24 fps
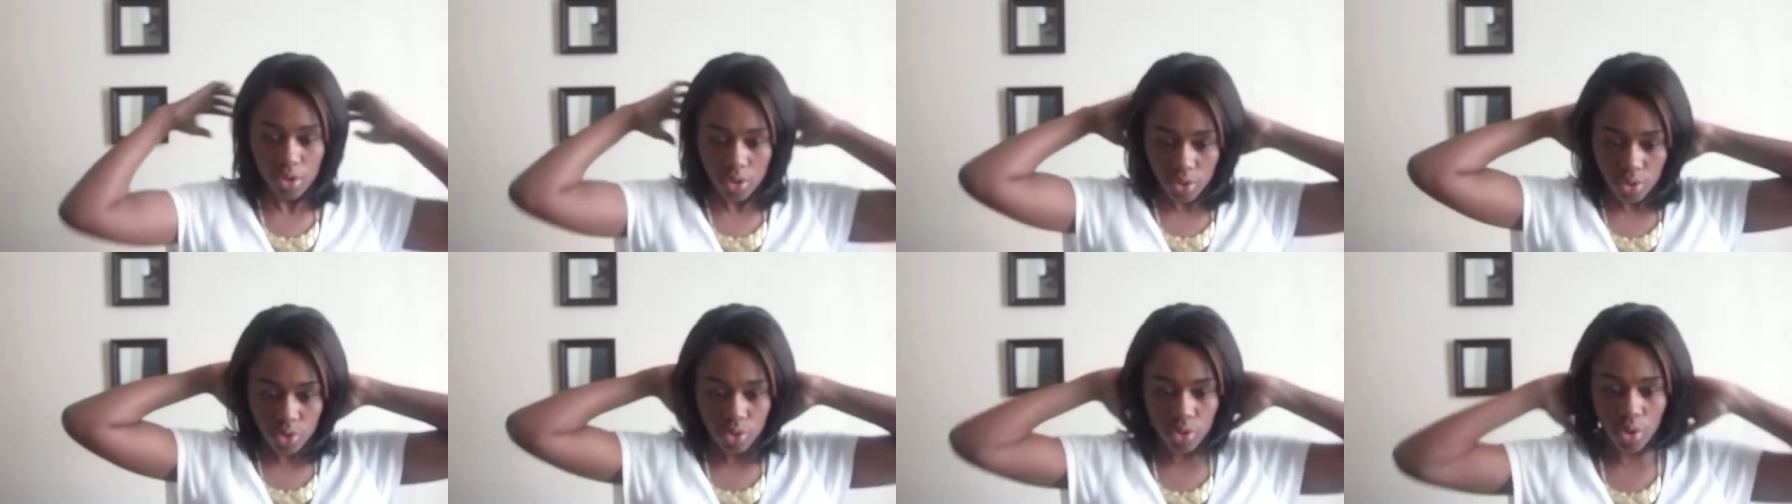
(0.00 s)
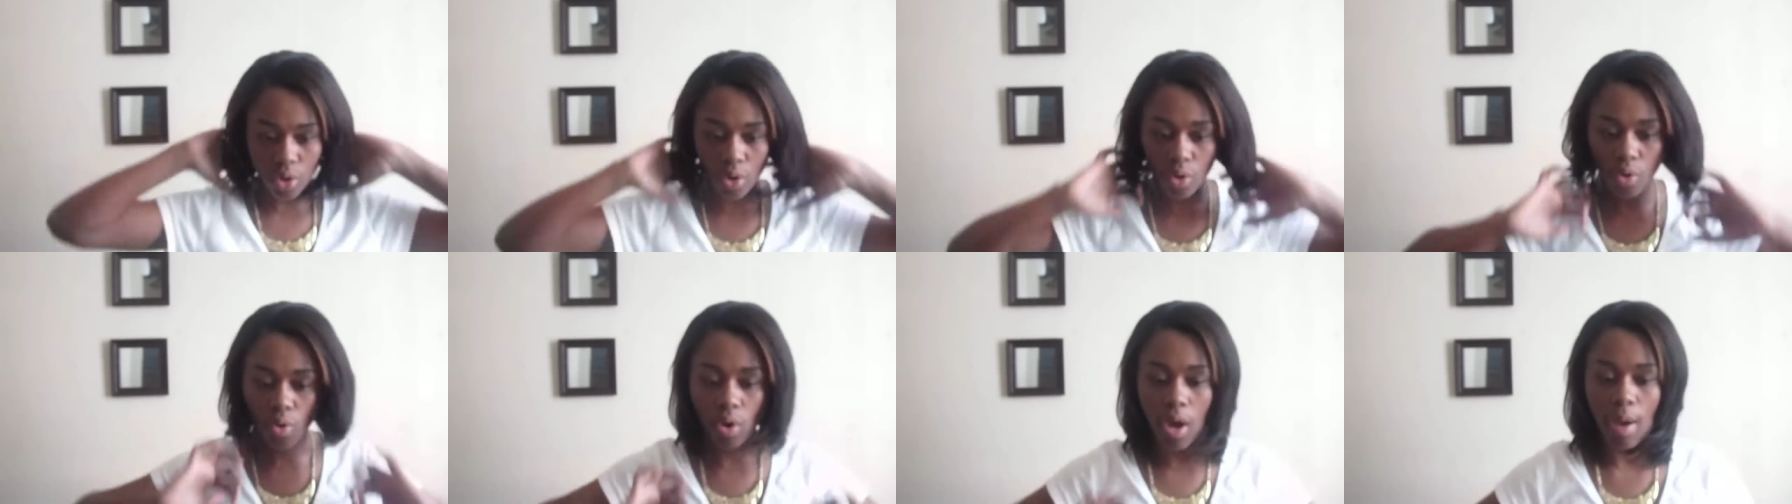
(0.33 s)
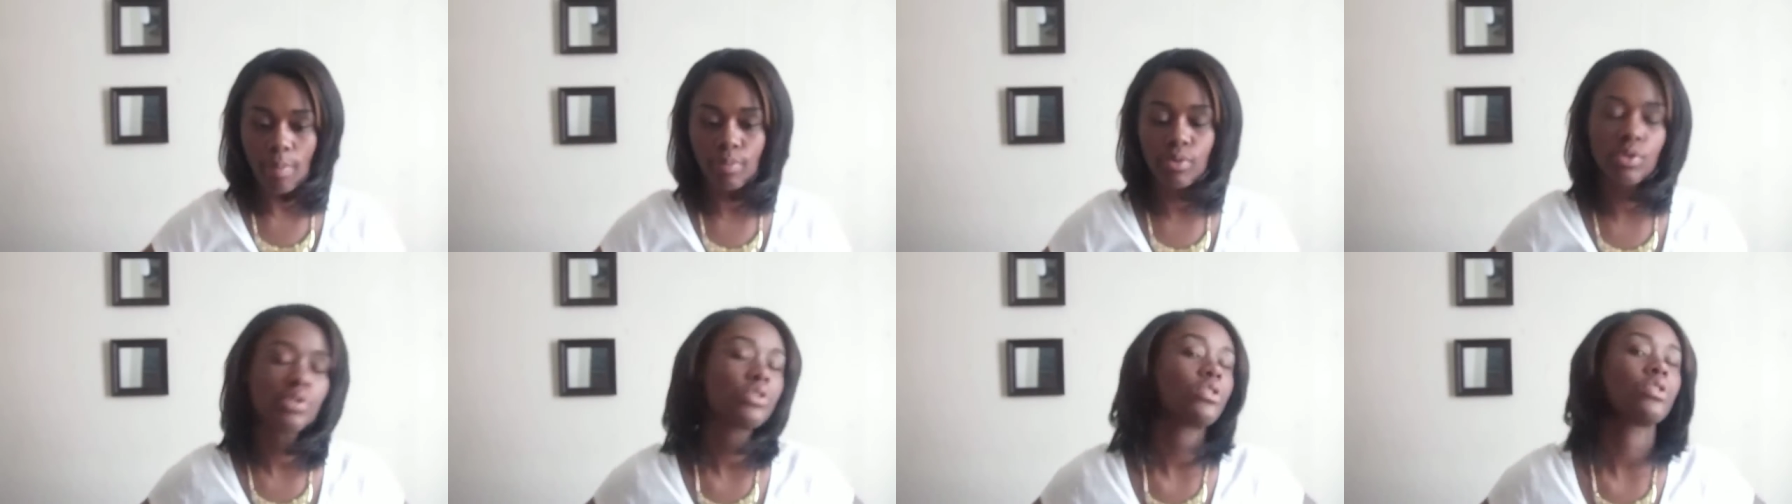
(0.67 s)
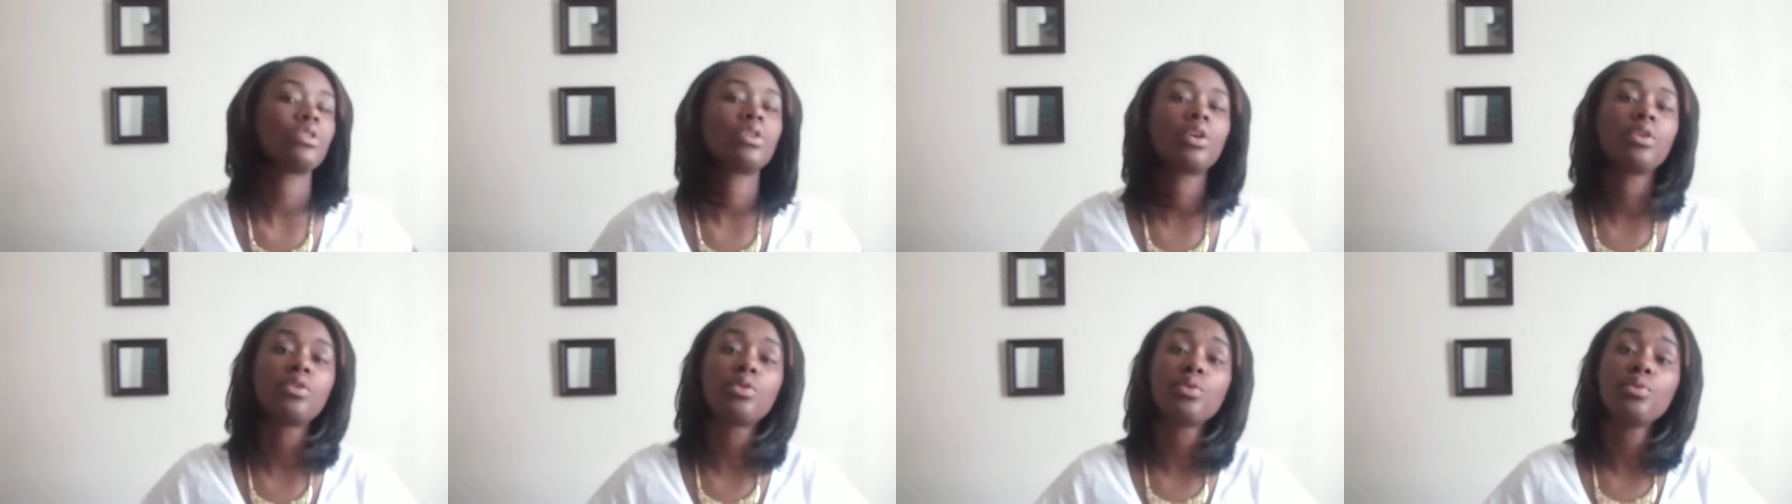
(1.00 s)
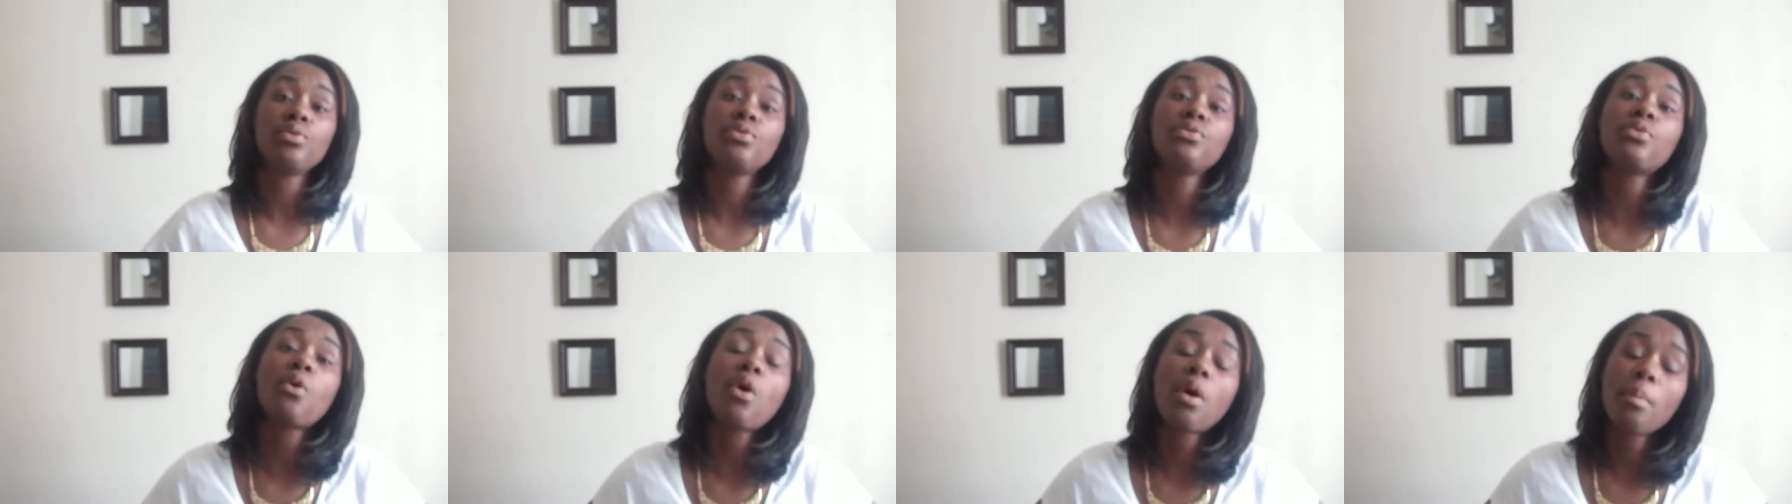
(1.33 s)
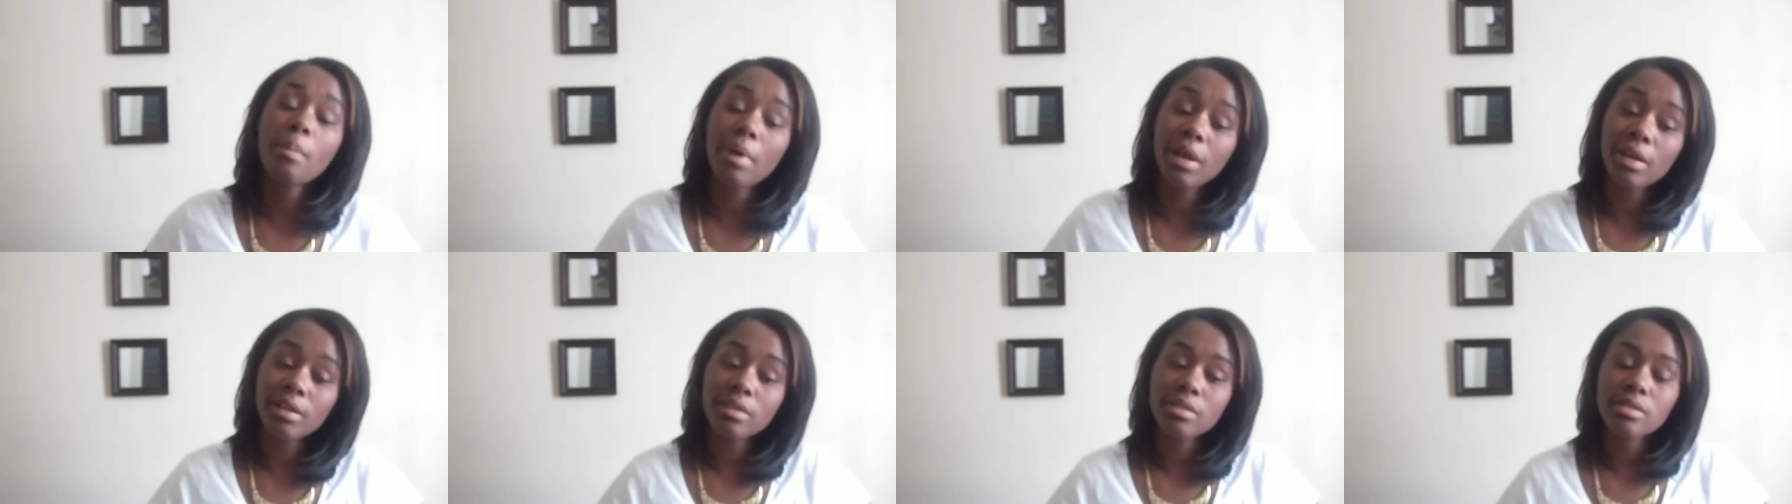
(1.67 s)
So I'm just going to do four
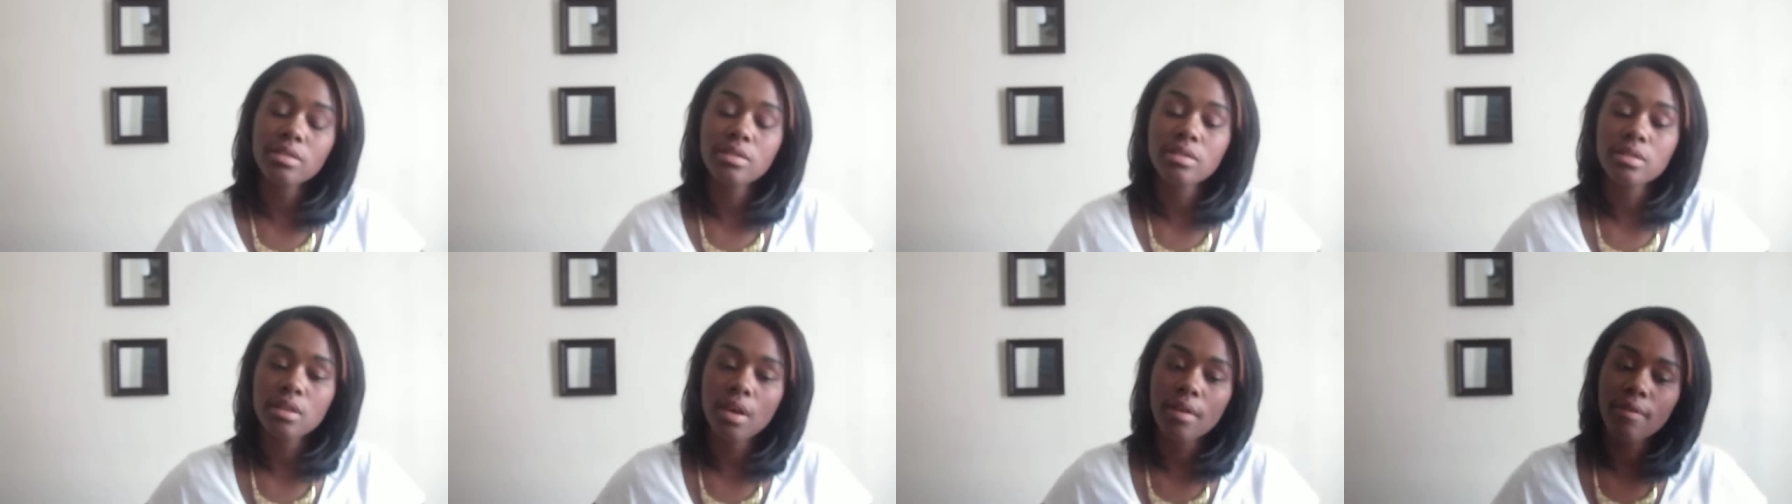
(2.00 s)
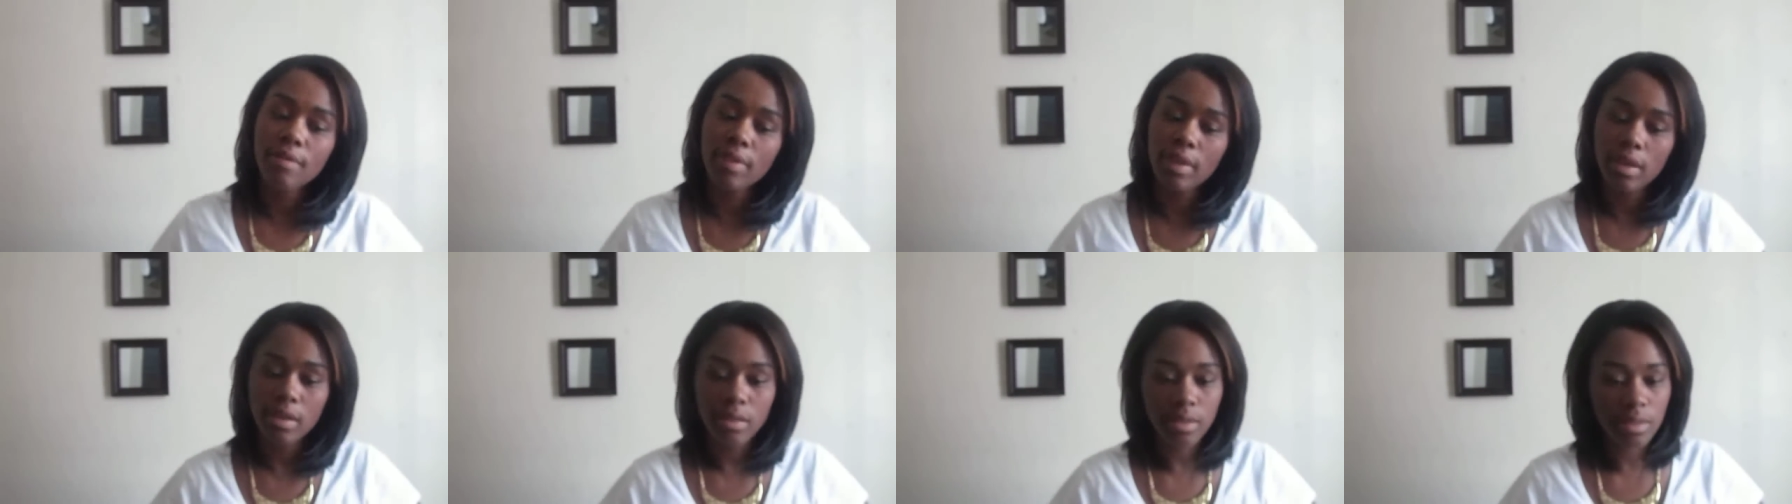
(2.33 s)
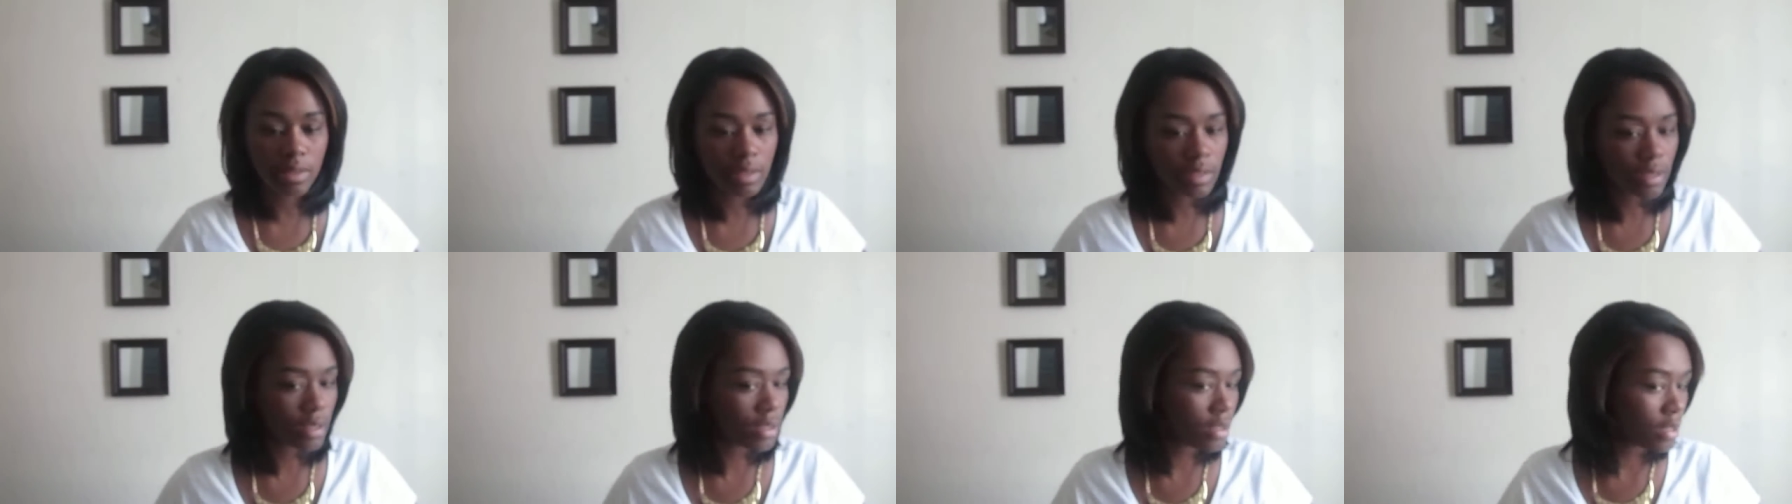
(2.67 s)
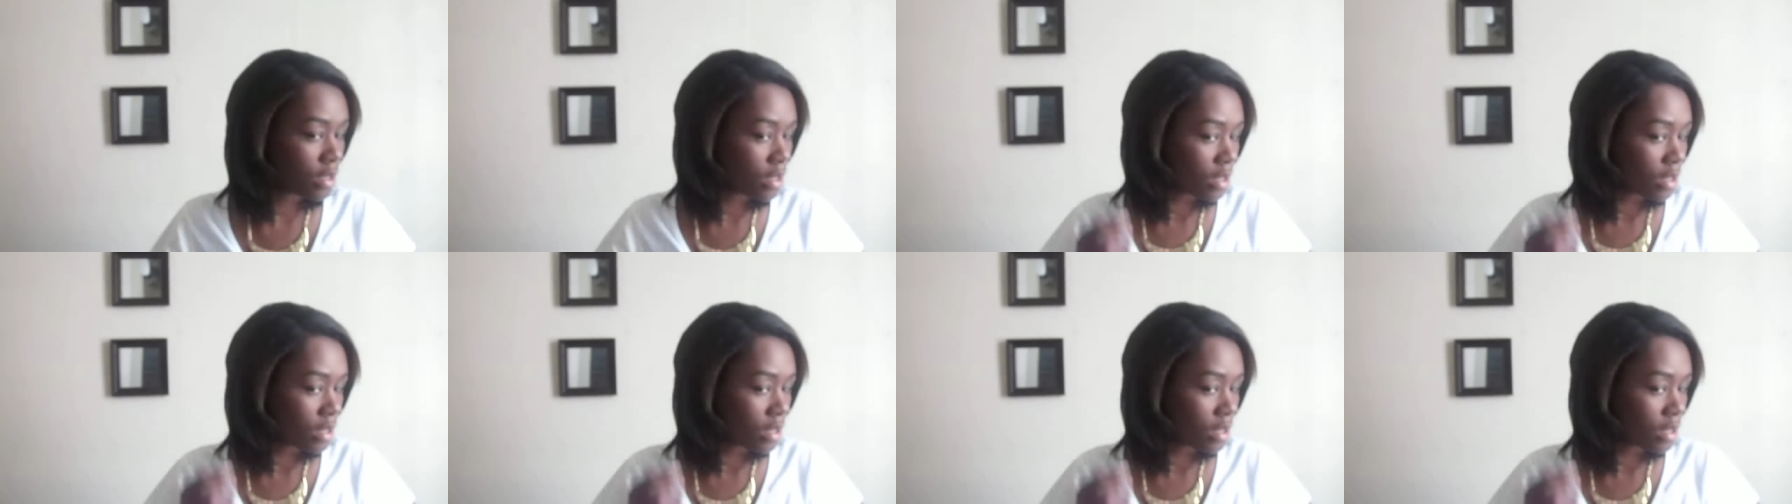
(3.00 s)
months of this.